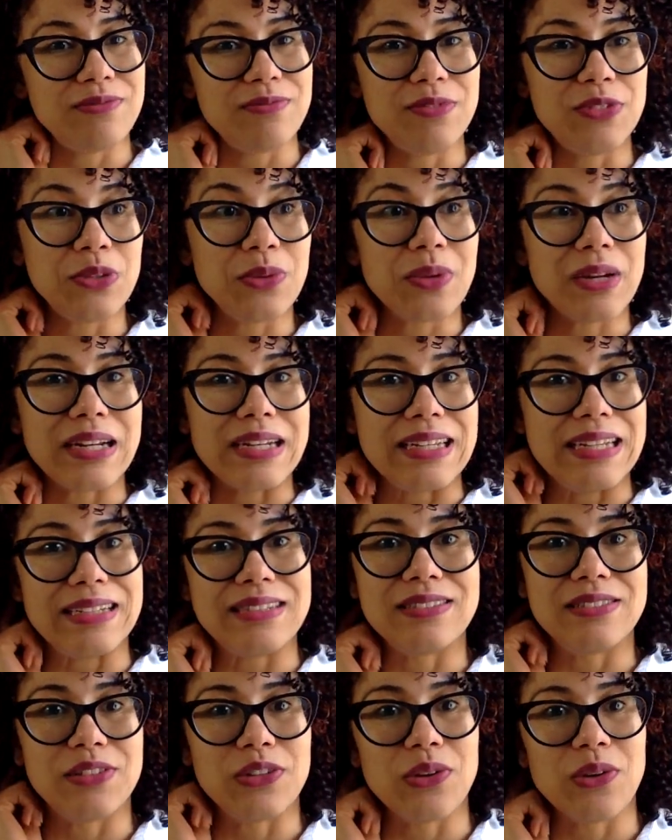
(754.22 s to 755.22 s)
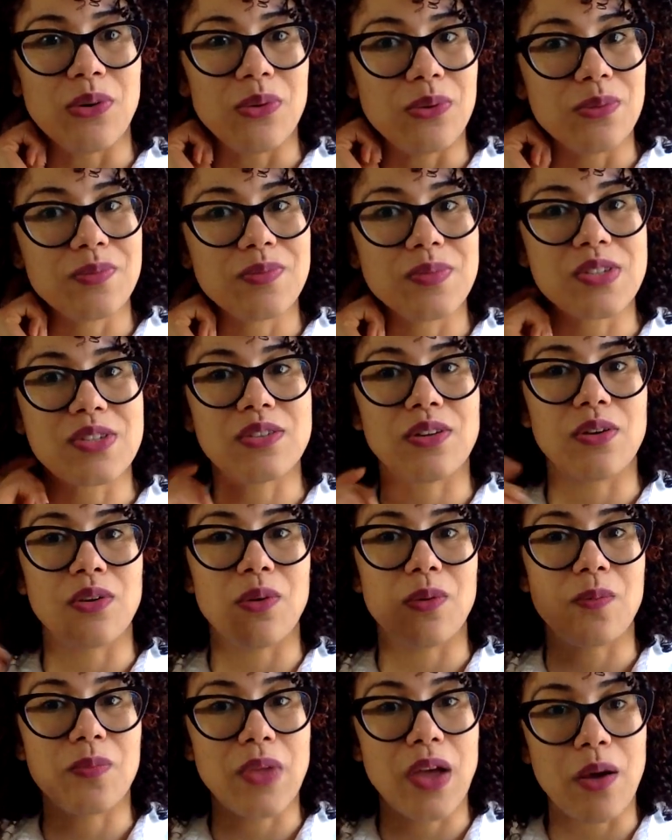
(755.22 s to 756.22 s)
do what I need to do.
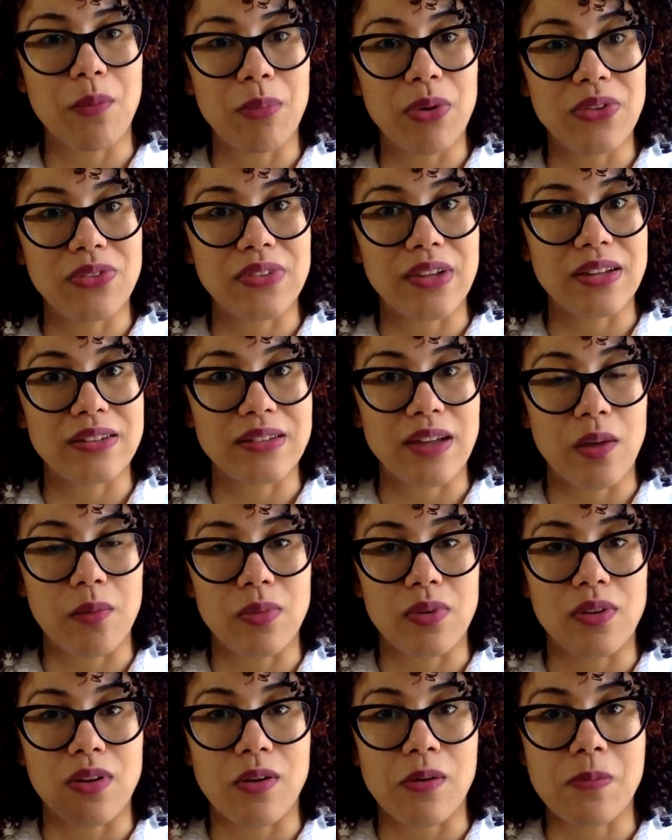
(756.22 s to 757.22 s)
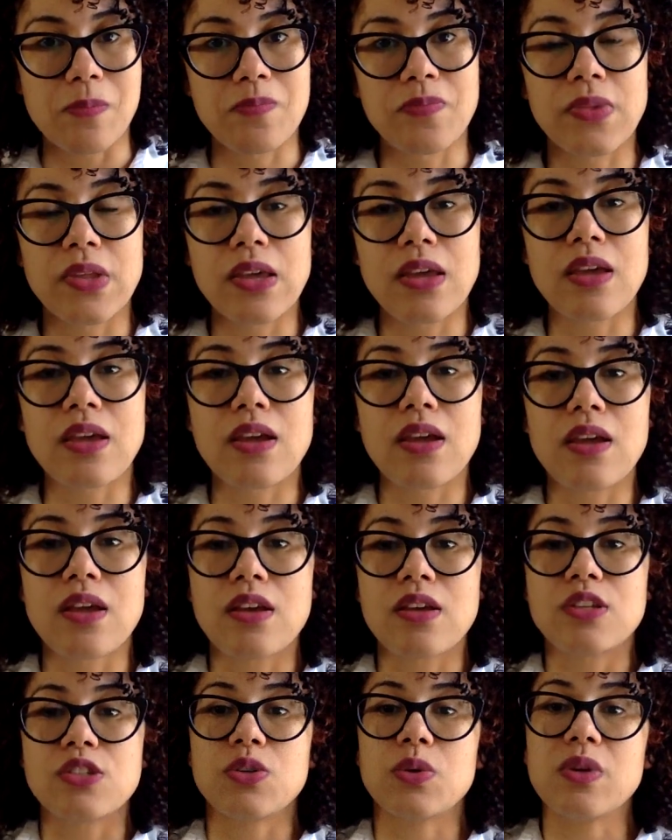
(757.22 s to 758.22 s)
So I'll put that down below.
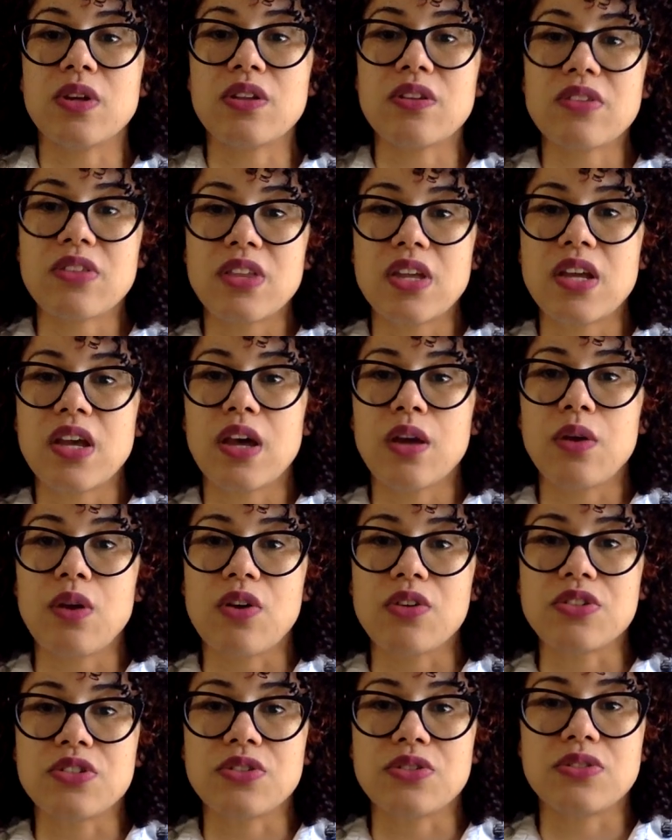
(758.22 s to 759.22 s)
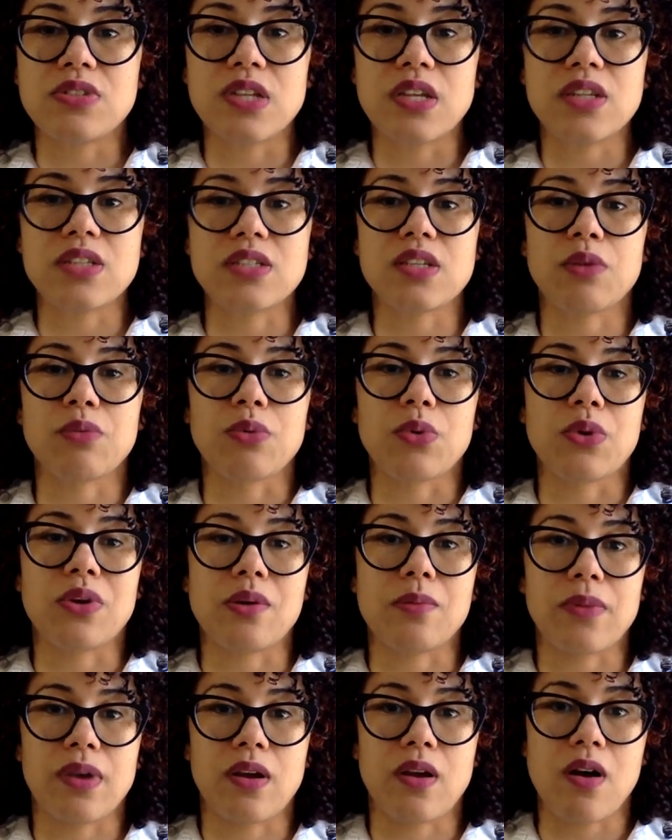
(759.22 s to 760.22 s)
So another thing I also did is I wrote
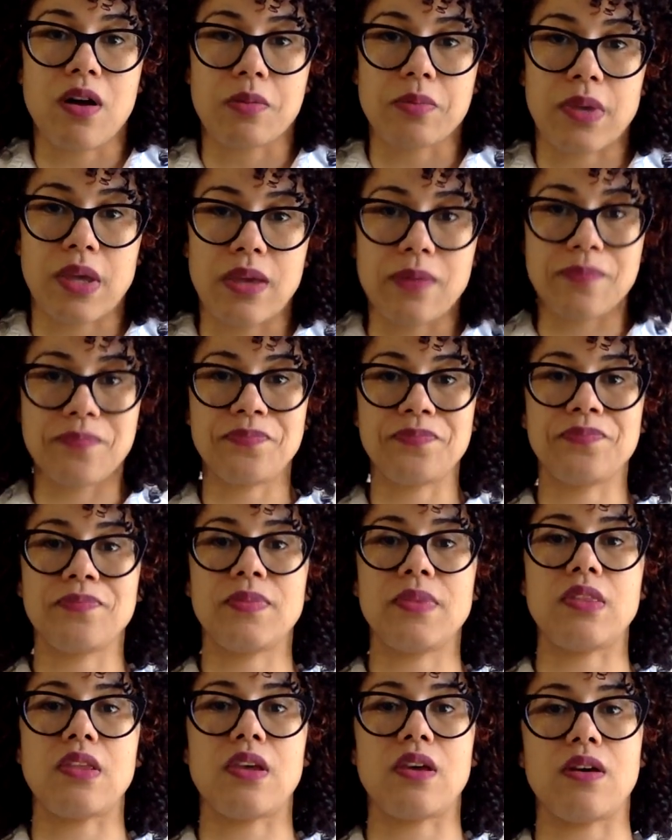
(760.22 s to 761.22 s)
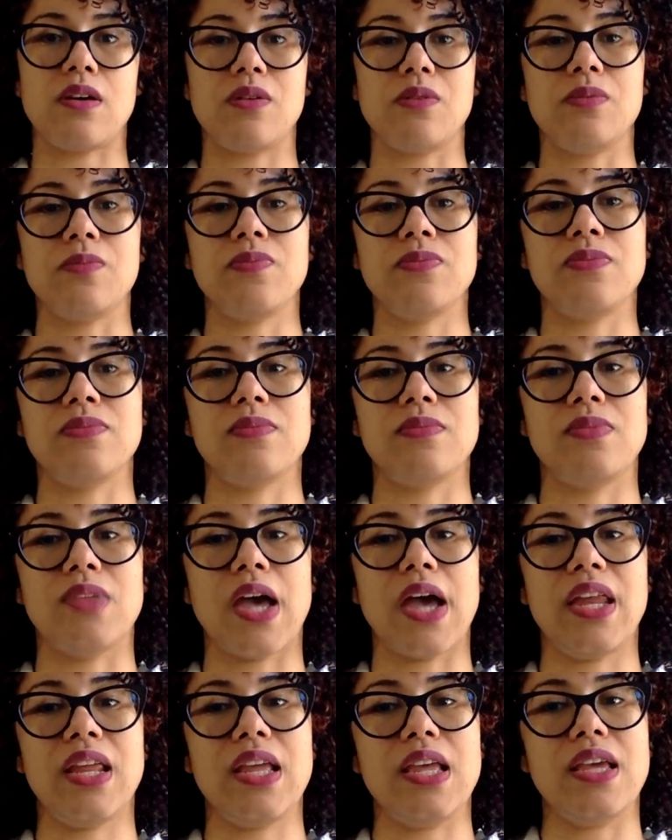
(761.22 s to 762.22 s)
out my copy. Now,
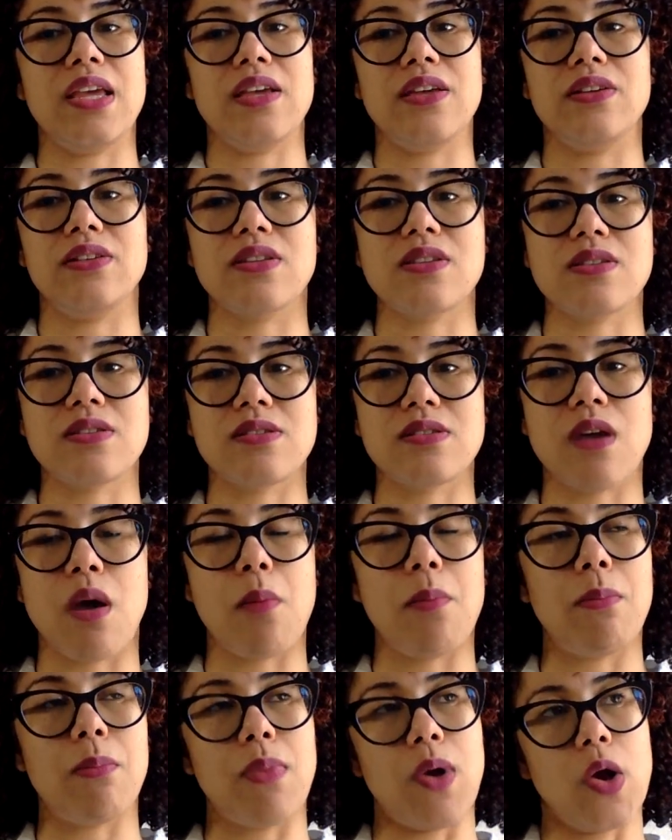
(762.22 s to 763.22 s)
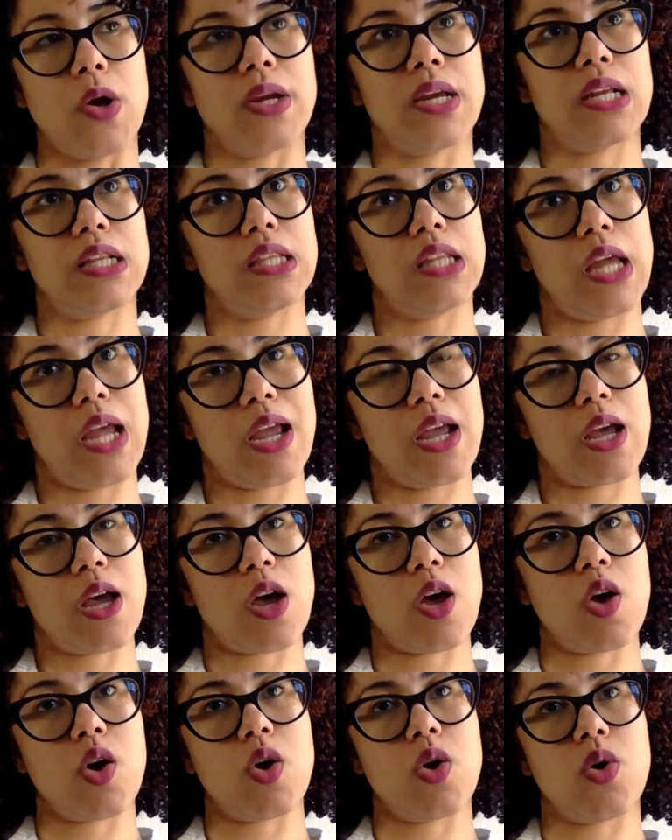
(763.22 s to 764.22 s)
that is market
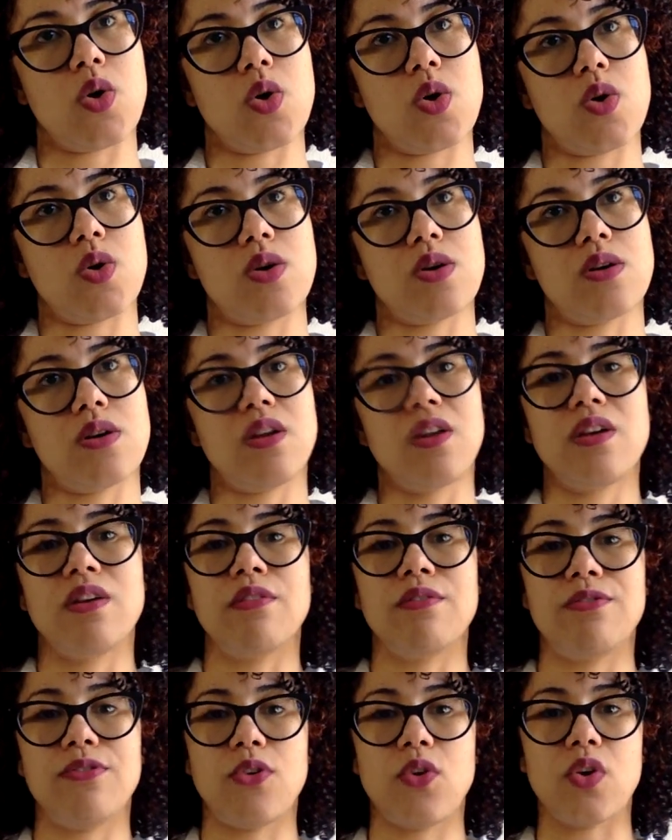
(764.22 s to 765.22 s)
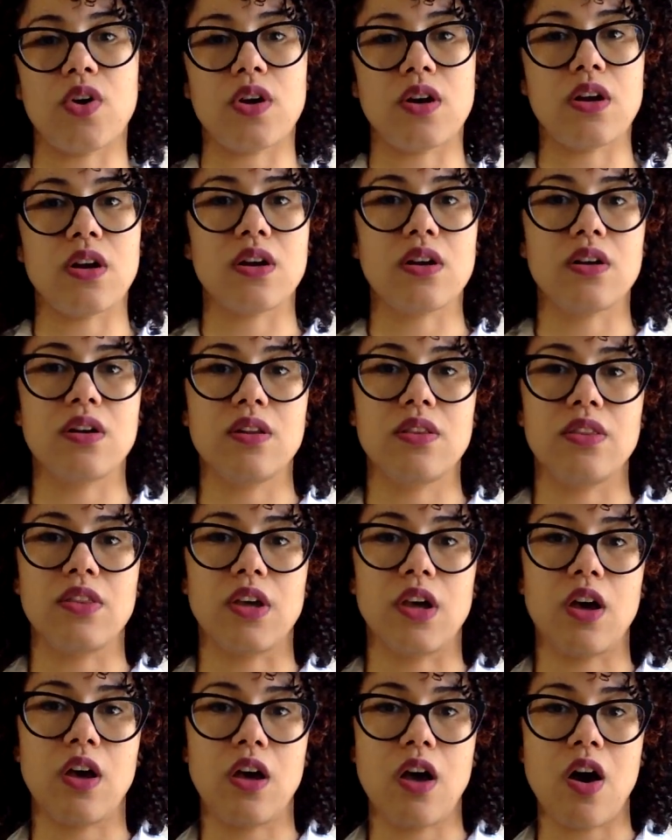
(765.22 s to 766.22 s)
lingo for the
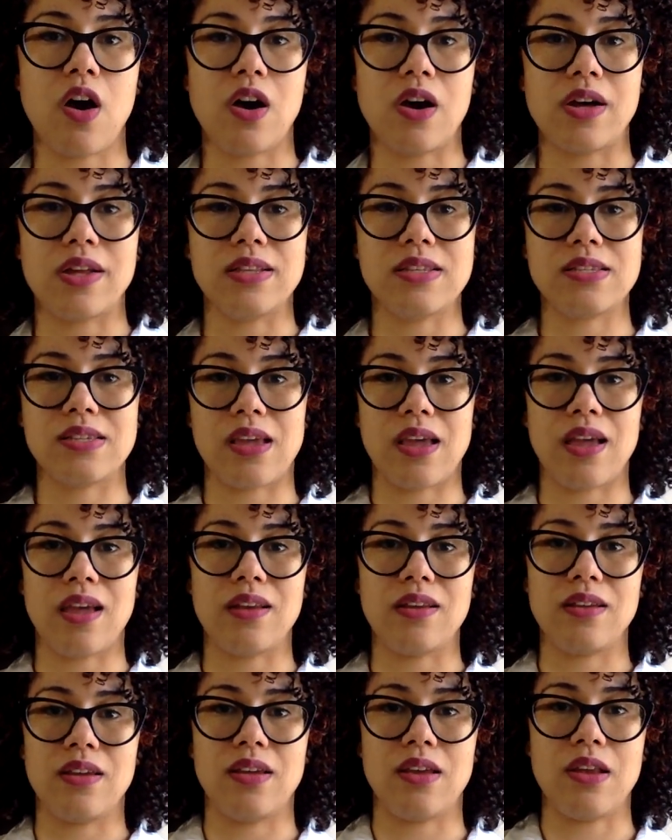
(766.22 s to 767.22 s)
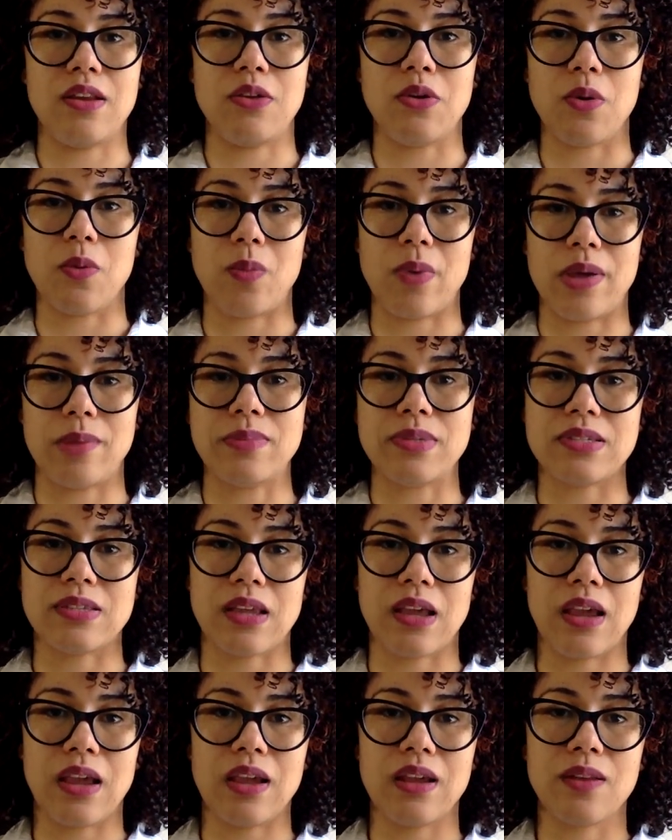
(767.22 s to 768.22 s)
content in your
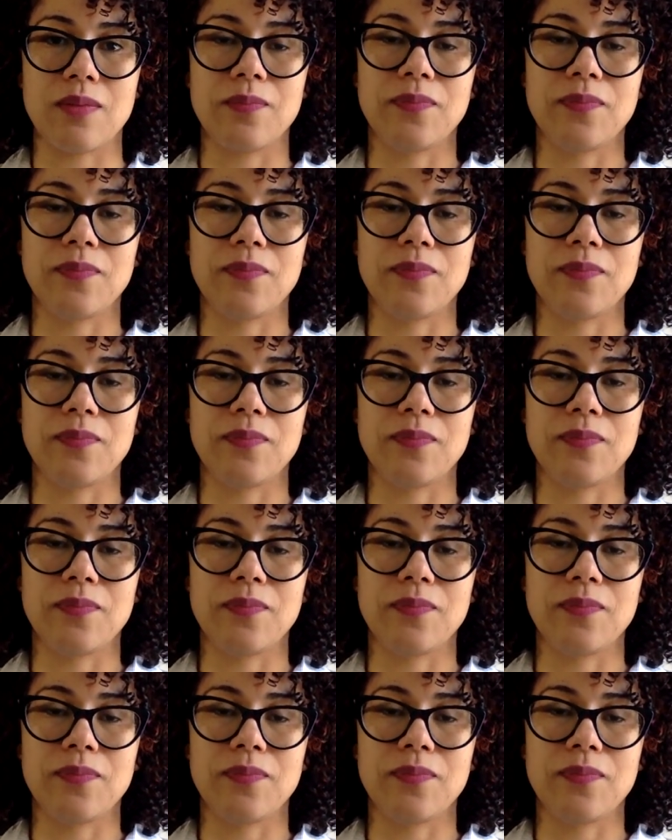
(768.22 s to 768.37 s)
website.